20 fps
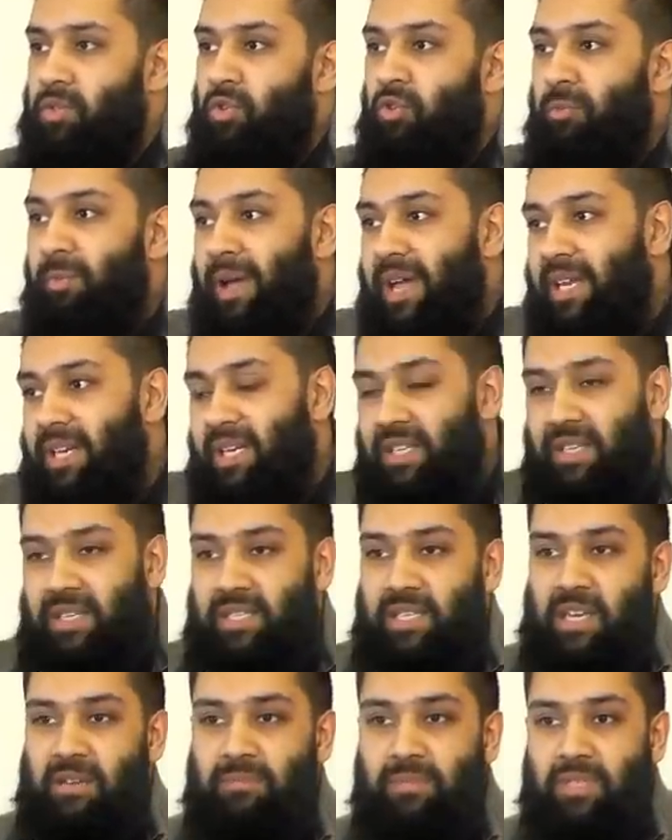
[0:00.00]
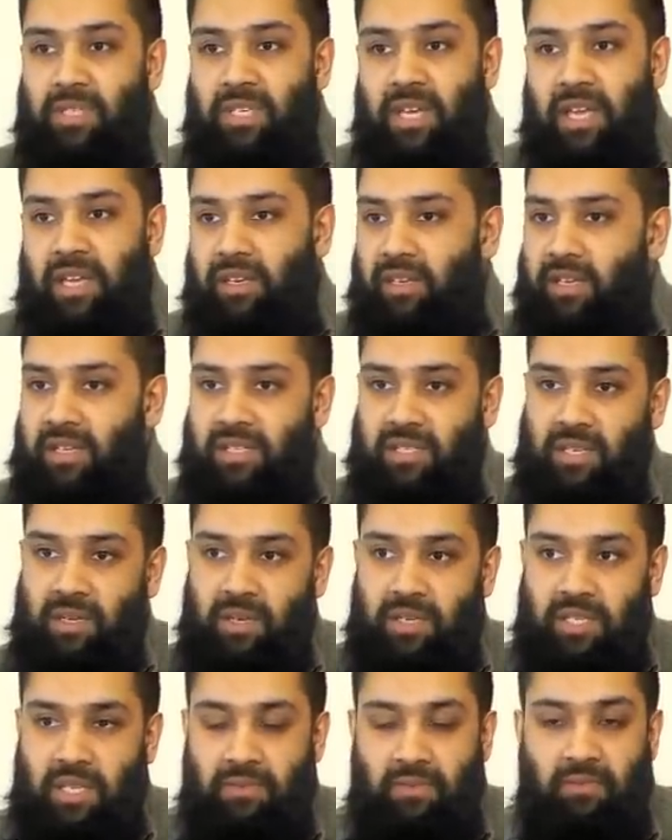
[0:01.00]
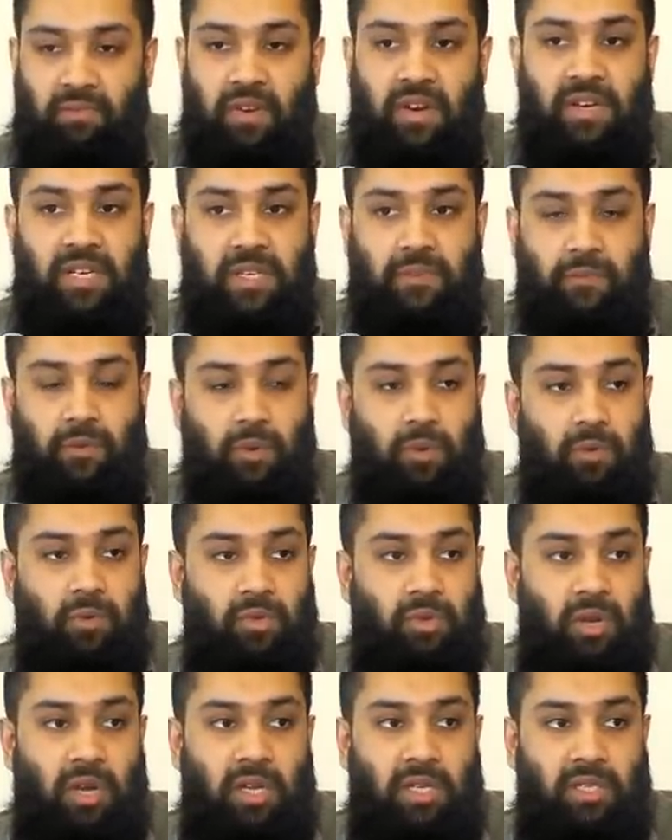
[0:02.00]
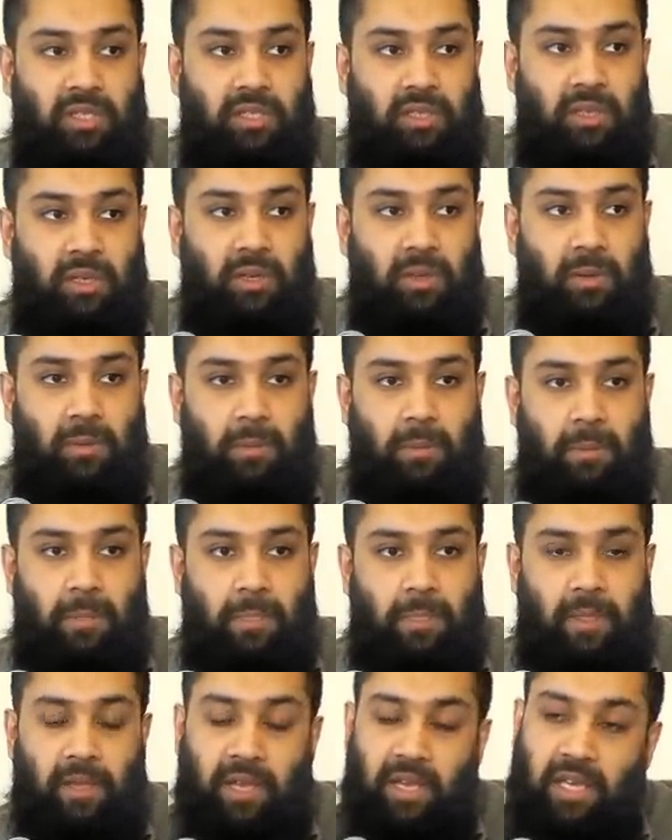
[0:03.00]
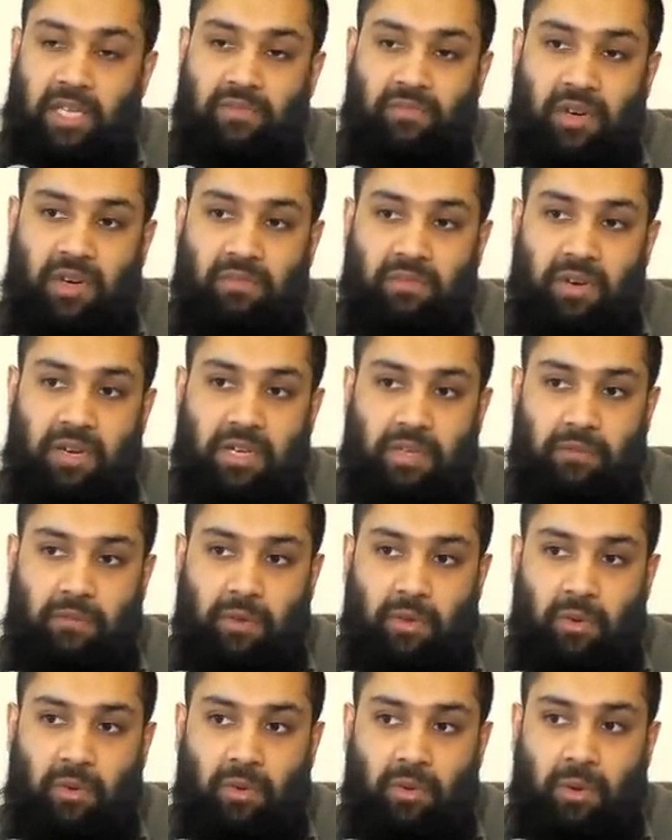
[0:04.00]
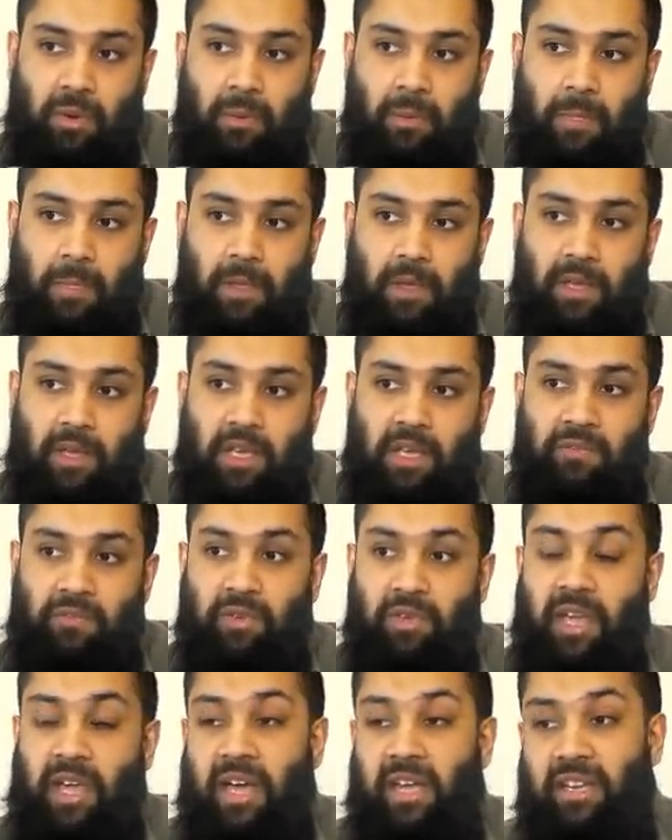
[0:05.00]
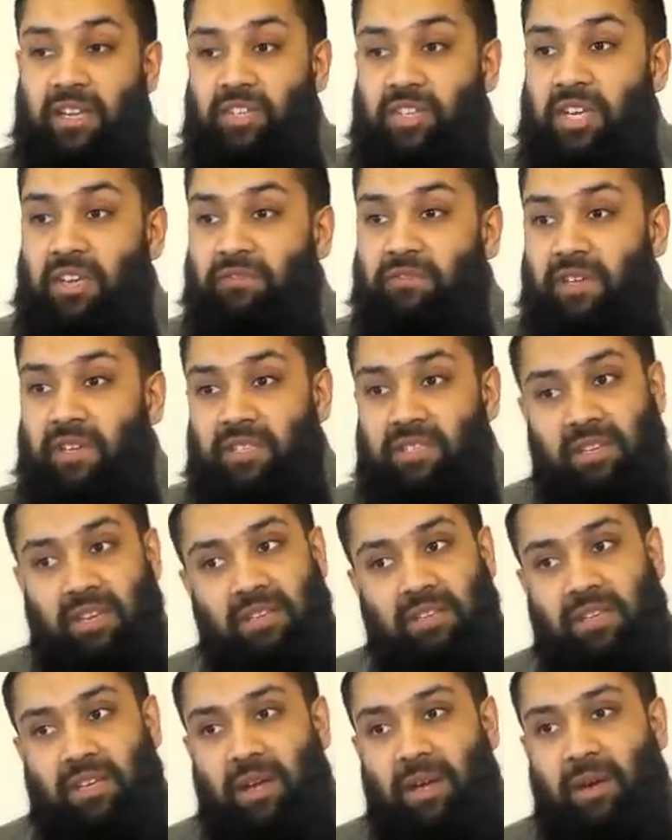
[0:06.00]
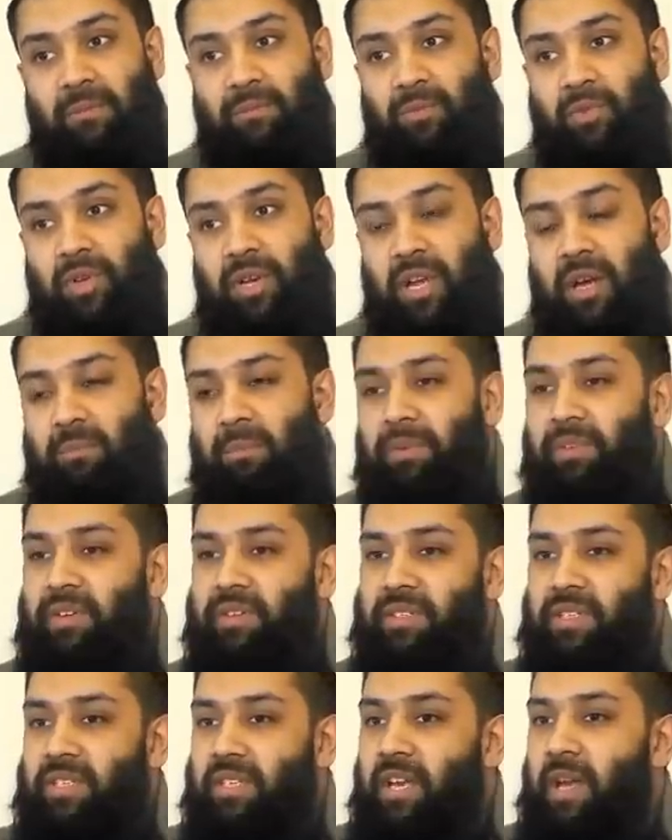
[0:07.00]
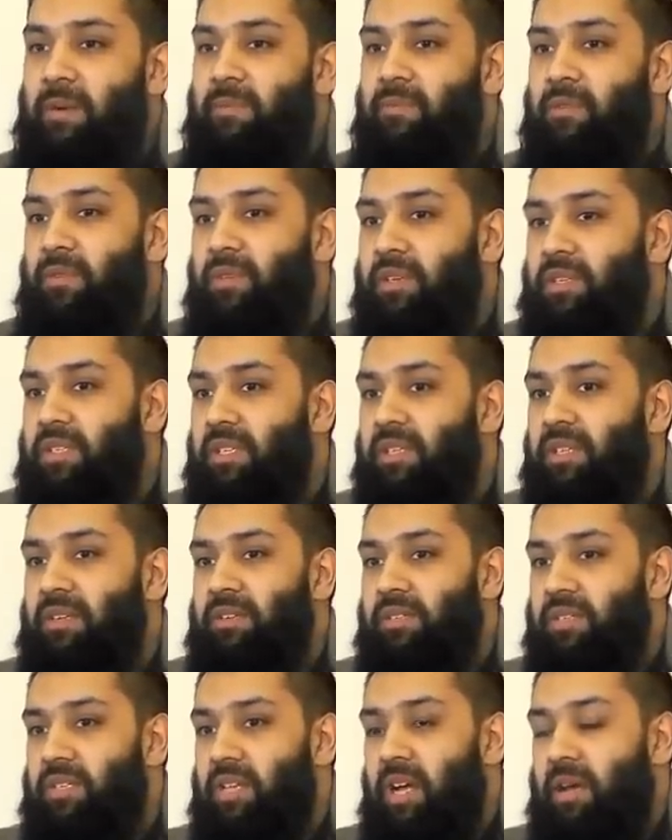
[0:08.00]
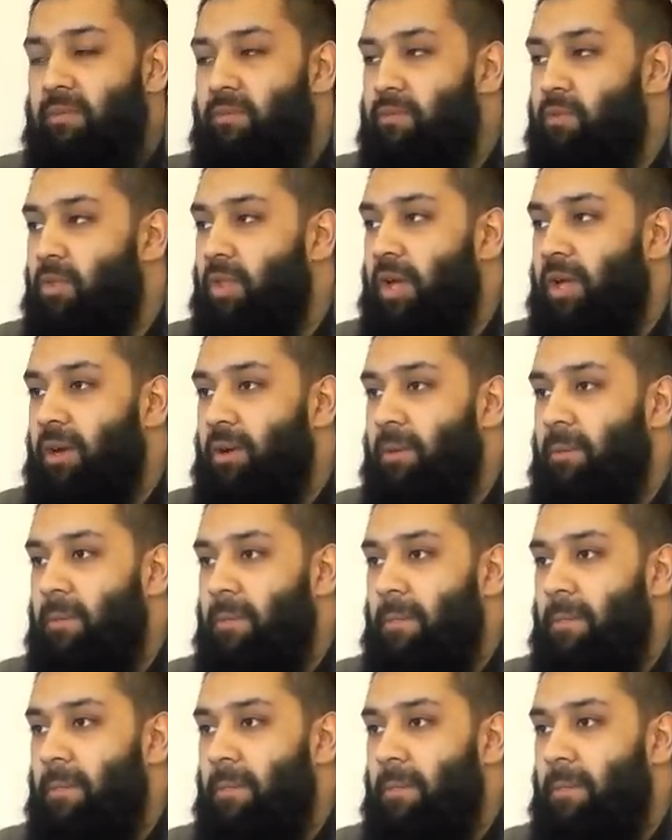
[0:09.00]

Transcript: To remain in the same state, it's something very difficult to ask. It is very, very difficult. If you can achieve that state, then alhamdulillah. But there's a time for this and there's a time for that.